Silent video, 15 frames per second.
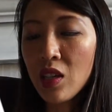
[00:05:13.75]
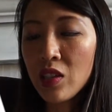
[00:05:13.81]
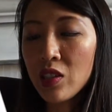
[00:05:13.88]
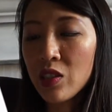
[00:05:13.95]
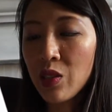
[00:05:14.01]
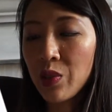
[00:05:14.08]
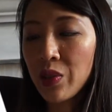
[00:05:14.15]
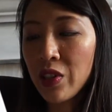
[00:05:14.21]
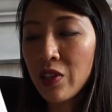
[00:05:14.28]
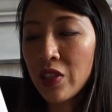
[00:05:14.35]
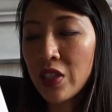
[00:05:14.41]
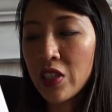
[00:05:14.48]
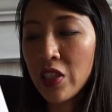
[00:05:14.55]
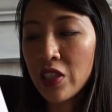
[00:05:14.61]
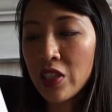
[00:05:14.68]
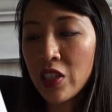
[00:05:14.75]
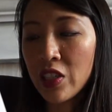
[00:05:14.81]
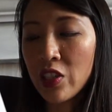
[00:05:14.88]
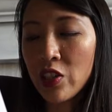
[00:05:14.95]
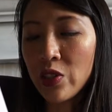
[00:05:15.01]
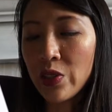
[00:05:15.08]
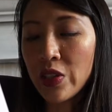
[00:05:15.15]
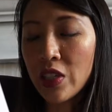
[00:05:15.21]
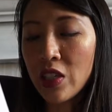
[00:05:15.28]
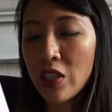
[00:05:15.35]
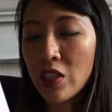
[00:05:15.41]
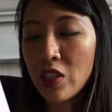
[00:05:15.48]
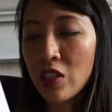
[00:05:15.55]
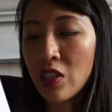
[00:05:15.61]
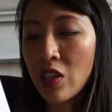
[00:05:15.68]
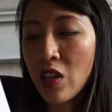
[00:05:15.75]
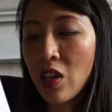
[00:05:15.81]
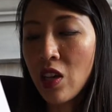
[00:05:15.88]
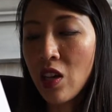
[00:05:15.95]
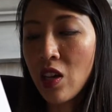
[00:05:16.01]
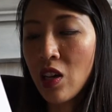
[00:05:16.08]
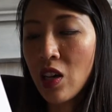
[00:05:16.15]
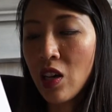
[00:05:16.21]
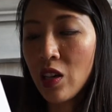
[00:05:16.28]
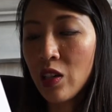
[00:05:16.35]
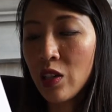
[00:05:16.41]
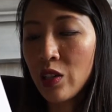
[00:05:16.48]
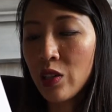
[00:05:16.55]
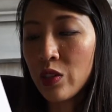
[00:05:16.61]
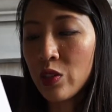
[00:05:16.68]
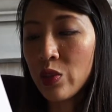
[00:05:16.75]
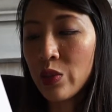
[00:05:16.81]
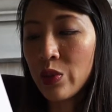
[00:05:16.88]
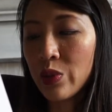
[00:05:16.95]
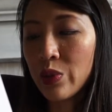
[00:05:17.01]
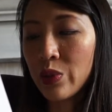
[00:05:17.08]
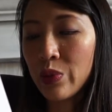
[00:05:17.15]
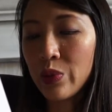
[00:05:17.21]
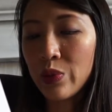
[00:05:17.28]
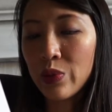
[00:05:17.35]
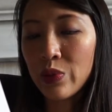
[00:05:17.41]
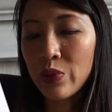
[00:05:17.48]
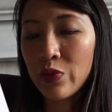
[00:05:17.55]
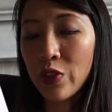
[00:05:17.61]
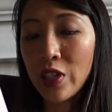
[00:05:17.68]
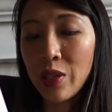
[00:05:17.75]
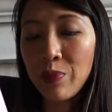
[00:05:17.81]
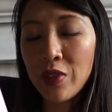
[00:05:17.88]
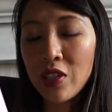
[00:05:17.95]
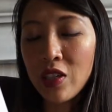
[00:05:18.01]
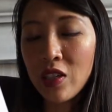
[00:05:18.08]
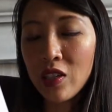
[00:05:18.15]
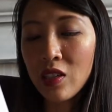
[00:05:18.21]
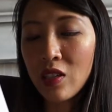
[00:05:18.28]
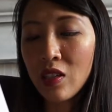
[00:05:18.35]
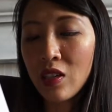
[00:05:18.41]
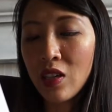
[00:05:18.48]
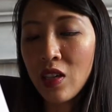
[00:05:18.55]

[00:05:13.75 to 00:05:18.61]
So they're suggesting to use this for lipstick.